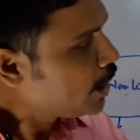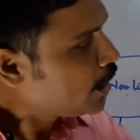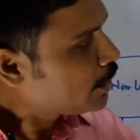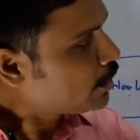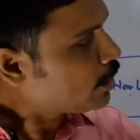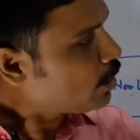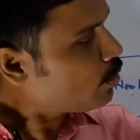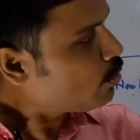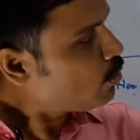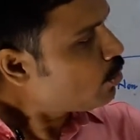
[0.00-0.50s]

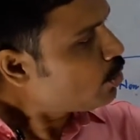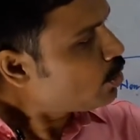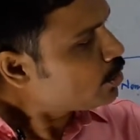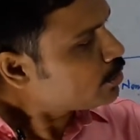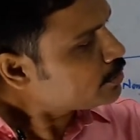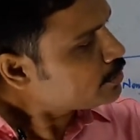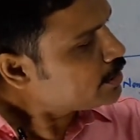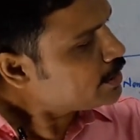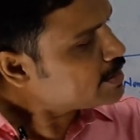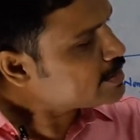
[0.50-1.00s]
Now
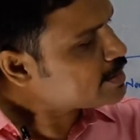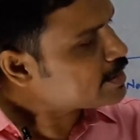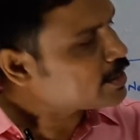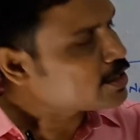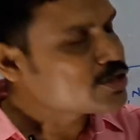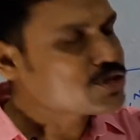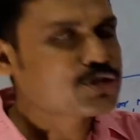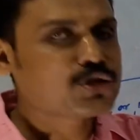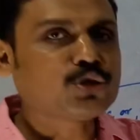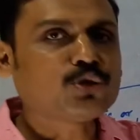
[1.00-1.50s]
these
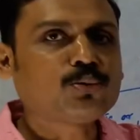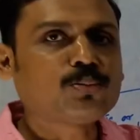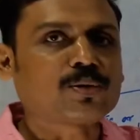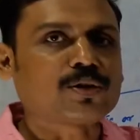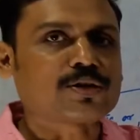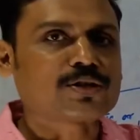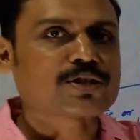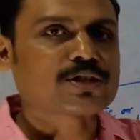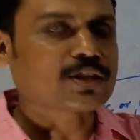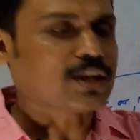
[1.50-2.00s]

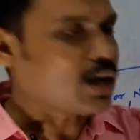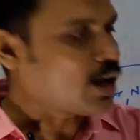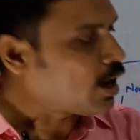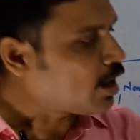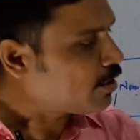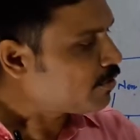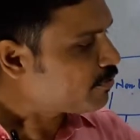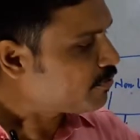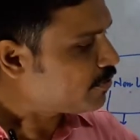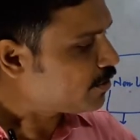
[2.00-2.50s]
consumers
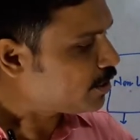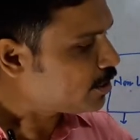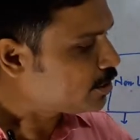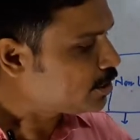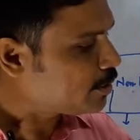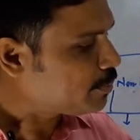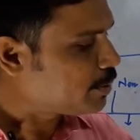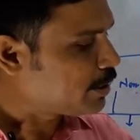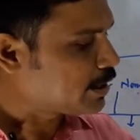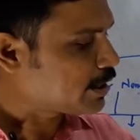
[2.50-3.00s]
are
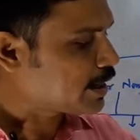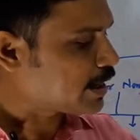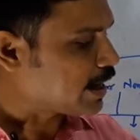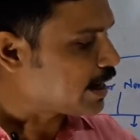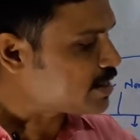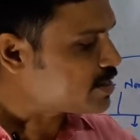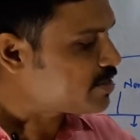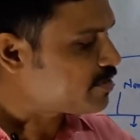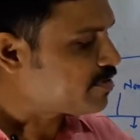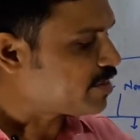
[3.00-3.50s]
further been
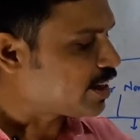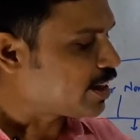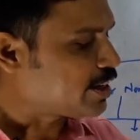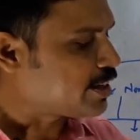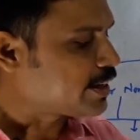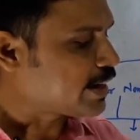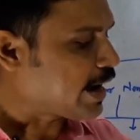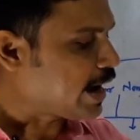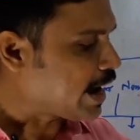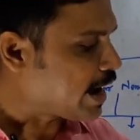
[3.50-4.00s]

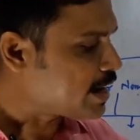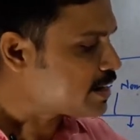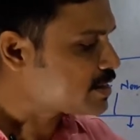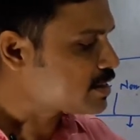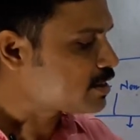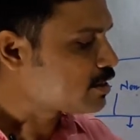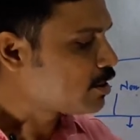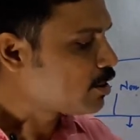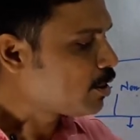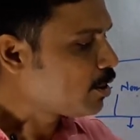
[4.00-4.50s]
classified
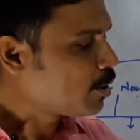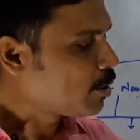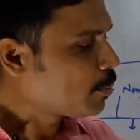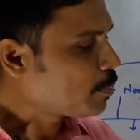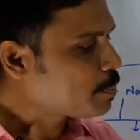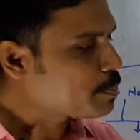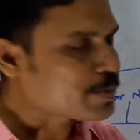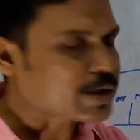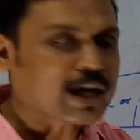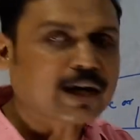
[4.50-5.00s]
as
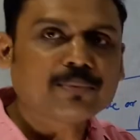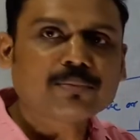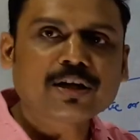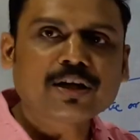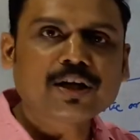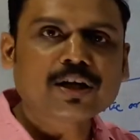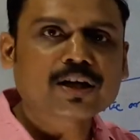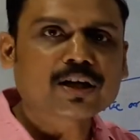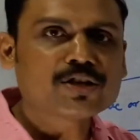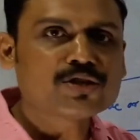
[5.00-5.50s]

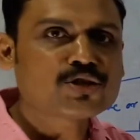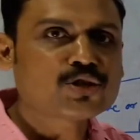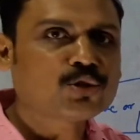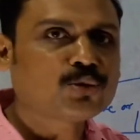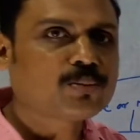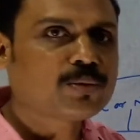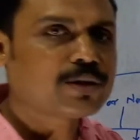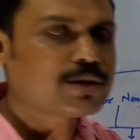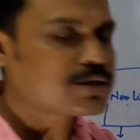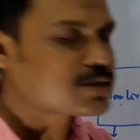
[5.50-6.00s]
primary
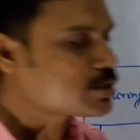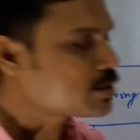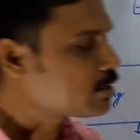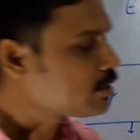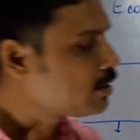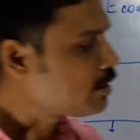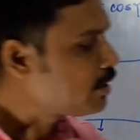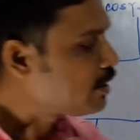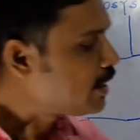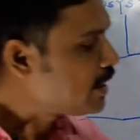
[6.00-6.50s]
consumers,
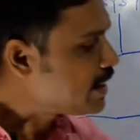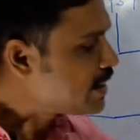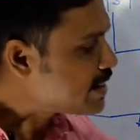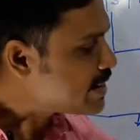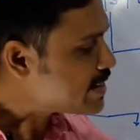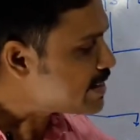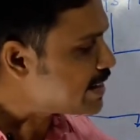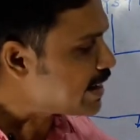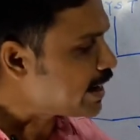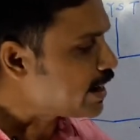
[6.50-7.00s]

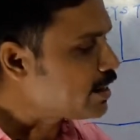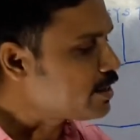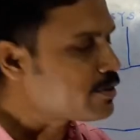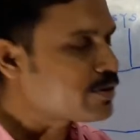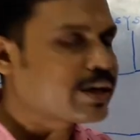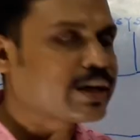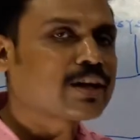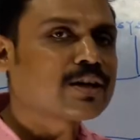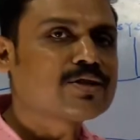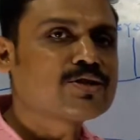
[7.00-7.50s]

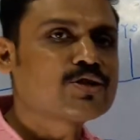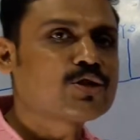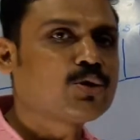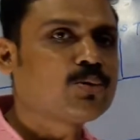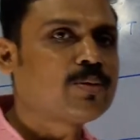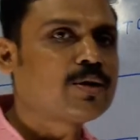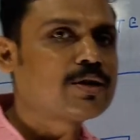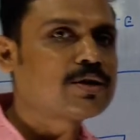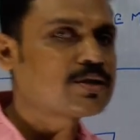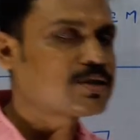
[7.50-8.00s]
secondary
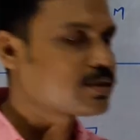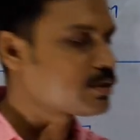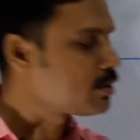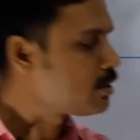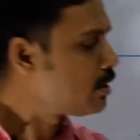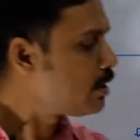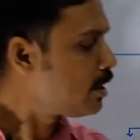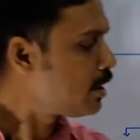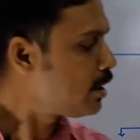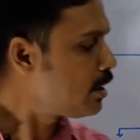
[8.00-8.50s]
consumers,
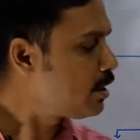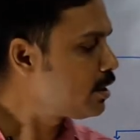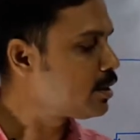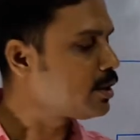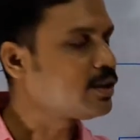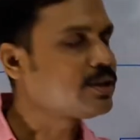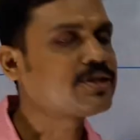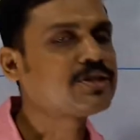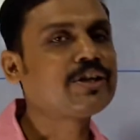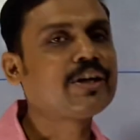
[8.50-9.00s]

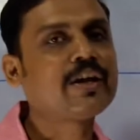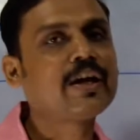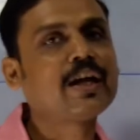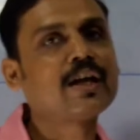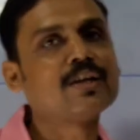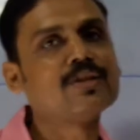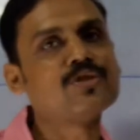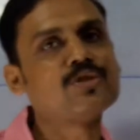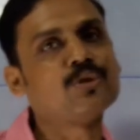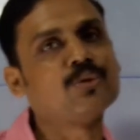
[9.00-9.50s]
tertiary
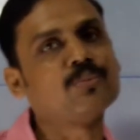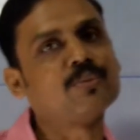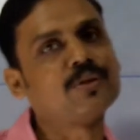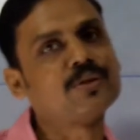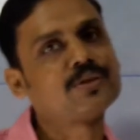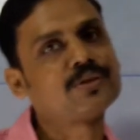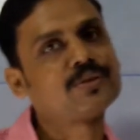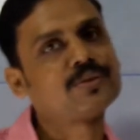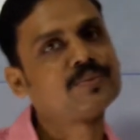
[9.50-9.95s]
consumers.